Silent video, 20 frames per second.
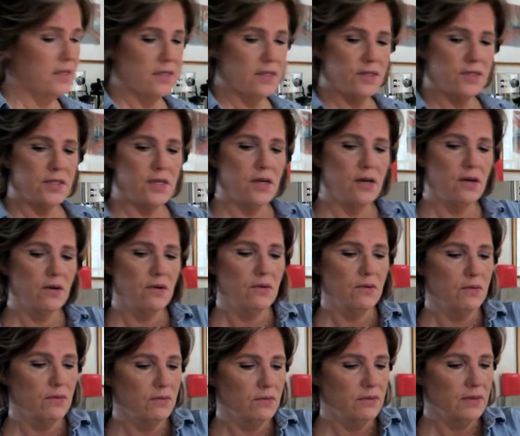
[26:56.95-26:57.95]

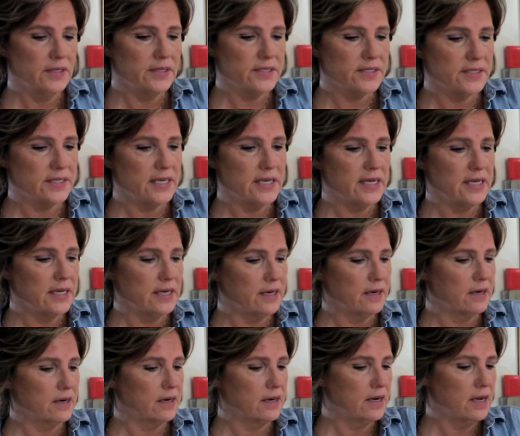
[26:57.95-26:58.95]
So let's see here.